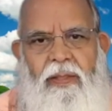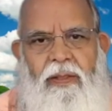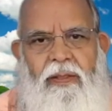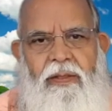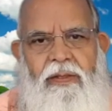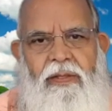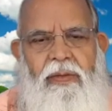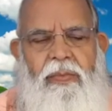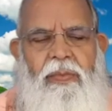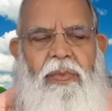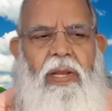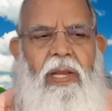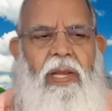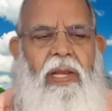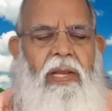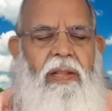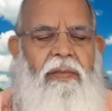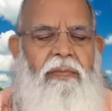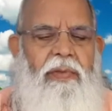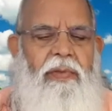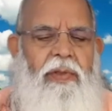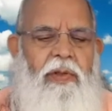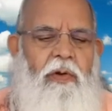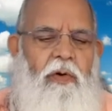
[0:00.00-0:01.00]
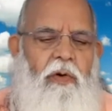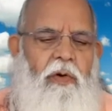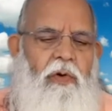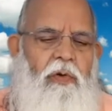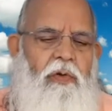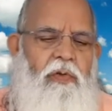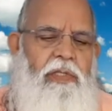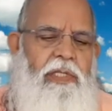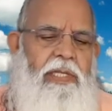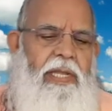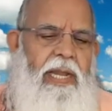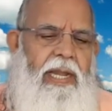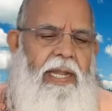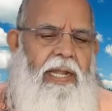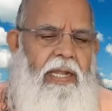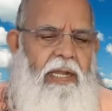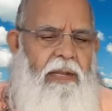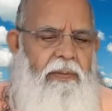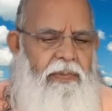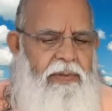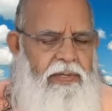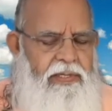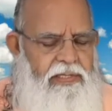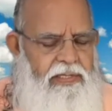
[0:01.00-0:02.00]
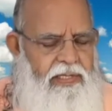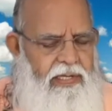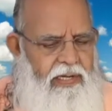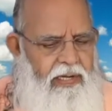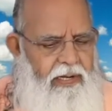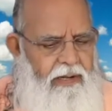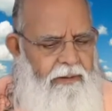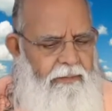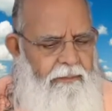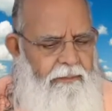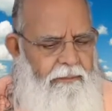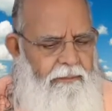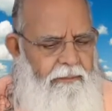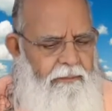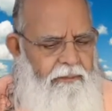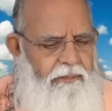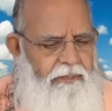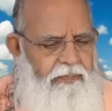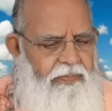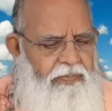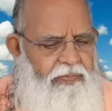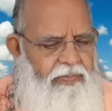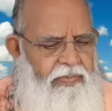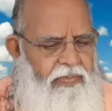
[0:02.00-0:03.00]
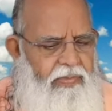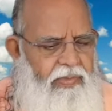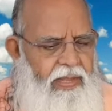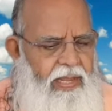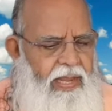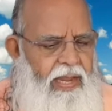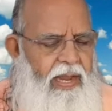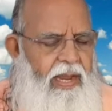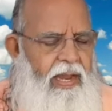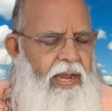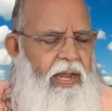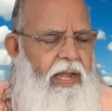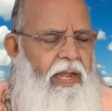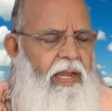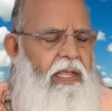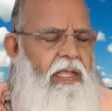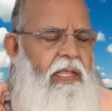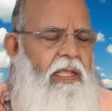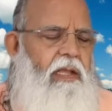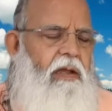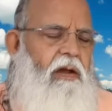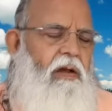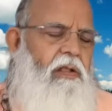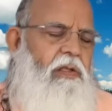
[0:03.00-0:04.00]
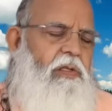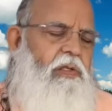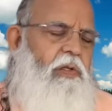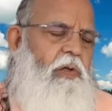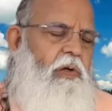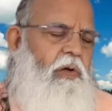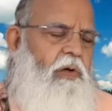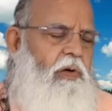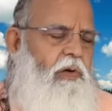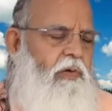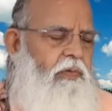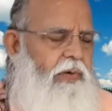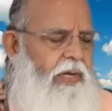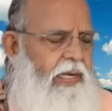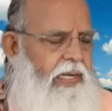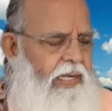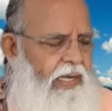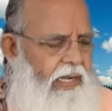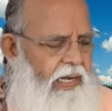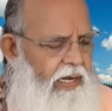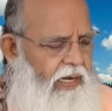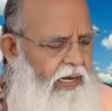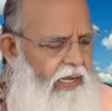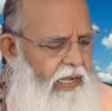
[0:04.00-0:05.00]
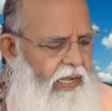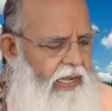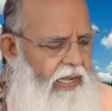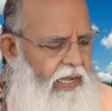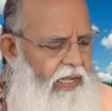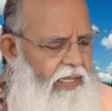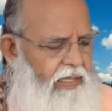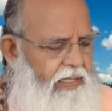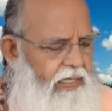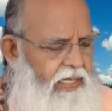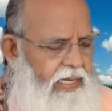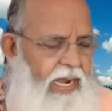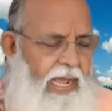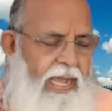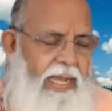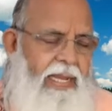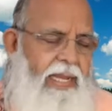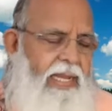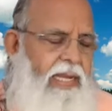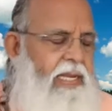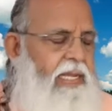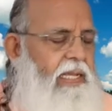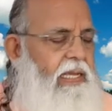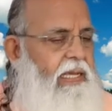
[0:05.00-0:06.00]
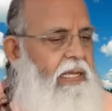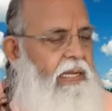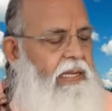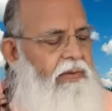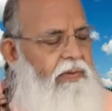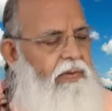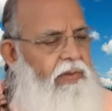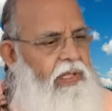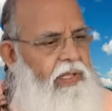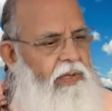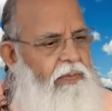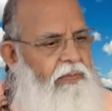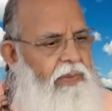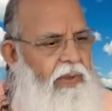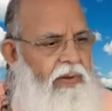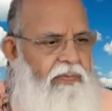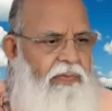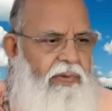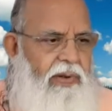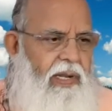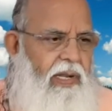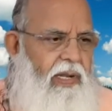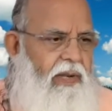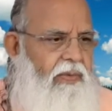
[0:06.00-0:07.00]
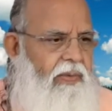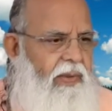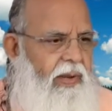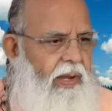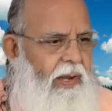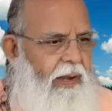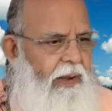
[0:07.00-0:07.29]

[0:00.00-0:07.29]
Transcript: Similarly, we go to the ENT person and he also, we tell, then I can hear everything perfectly well.